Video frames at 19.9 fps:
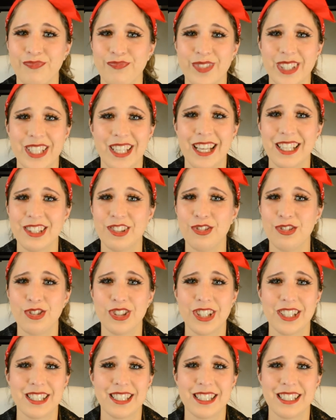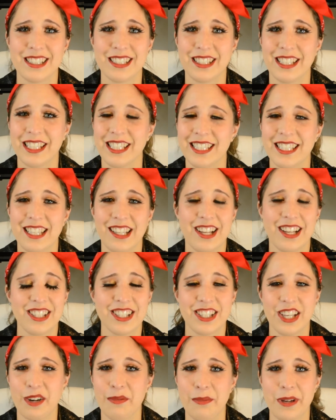did not do justice. He did not
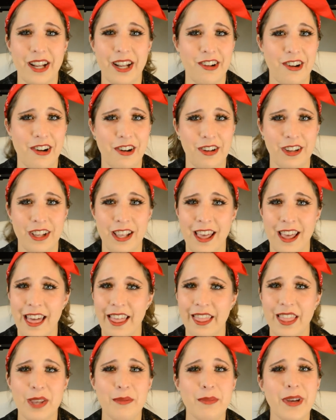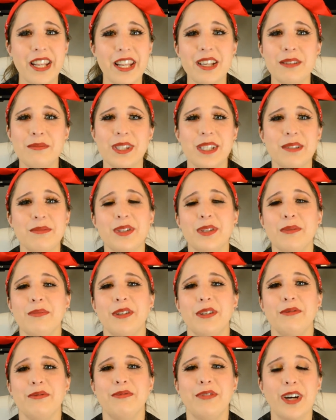scare me at all. They made him seem to
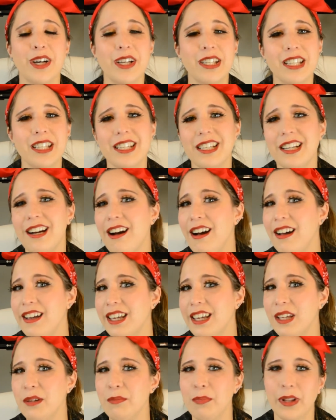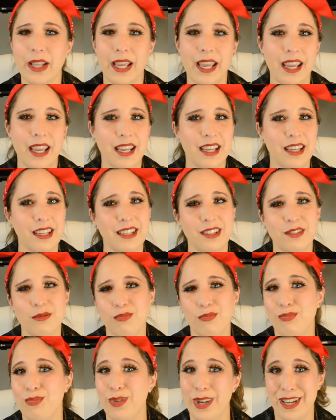be funny, cocky,
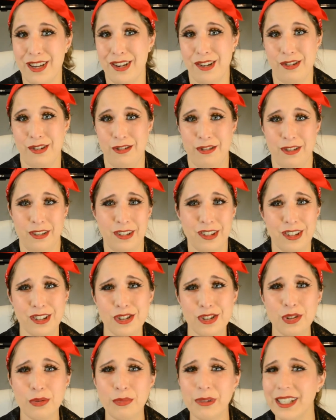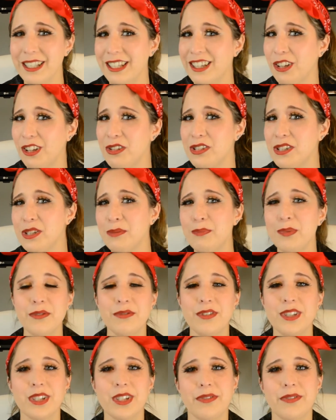plain weird. And too many close-up of his